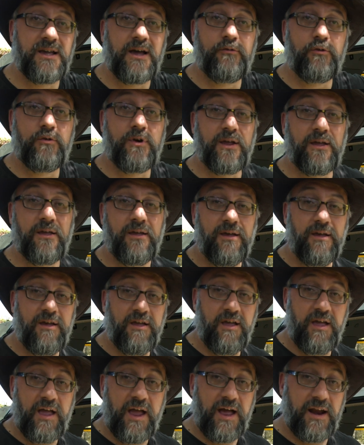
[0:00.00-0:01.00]
covering,
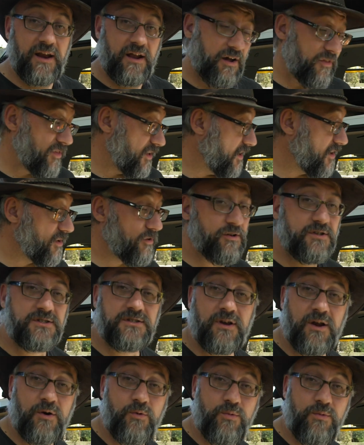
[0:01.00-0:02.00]
and I think it
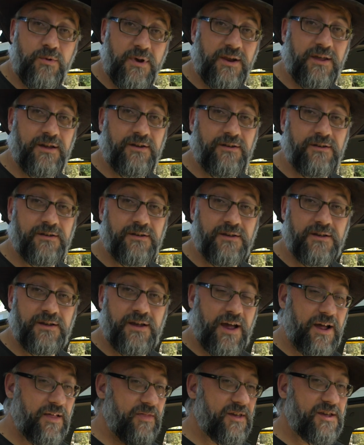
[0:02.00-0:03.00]
looks really good.
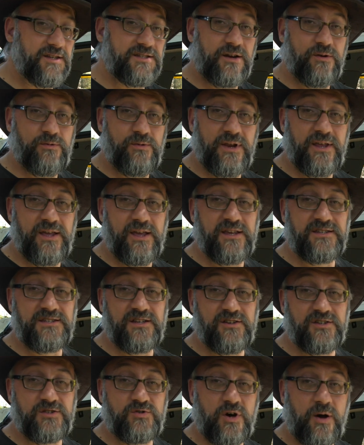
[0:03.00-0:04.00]
And these are really easy
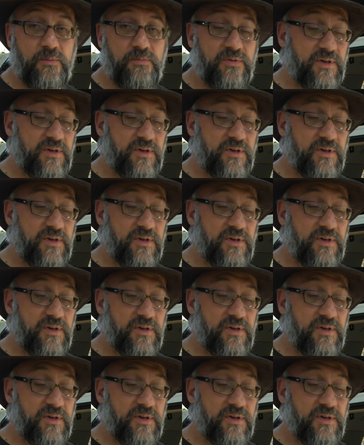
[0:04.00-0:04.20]
to swap.